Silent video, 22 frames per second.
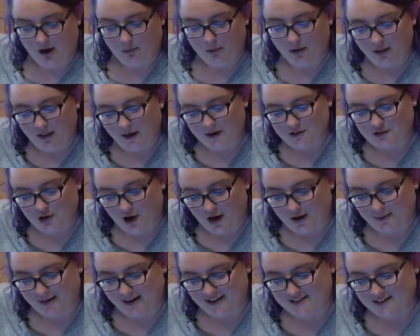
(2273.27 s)
Will I
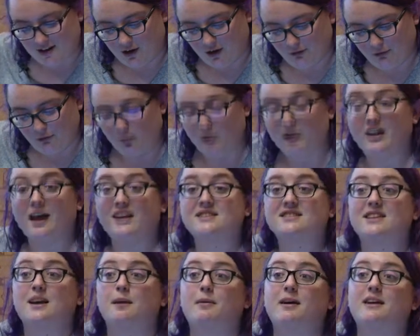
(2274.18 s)
shock myself? Will
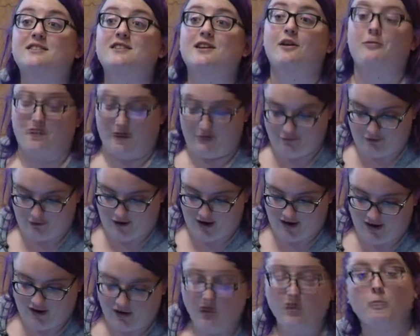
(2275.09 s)
I set myself on
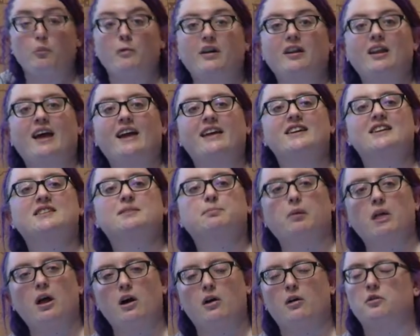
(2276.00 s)
fire? Or will I
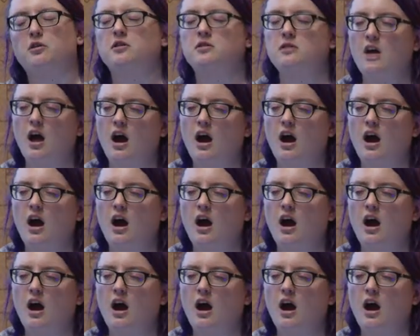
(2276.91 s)
explode?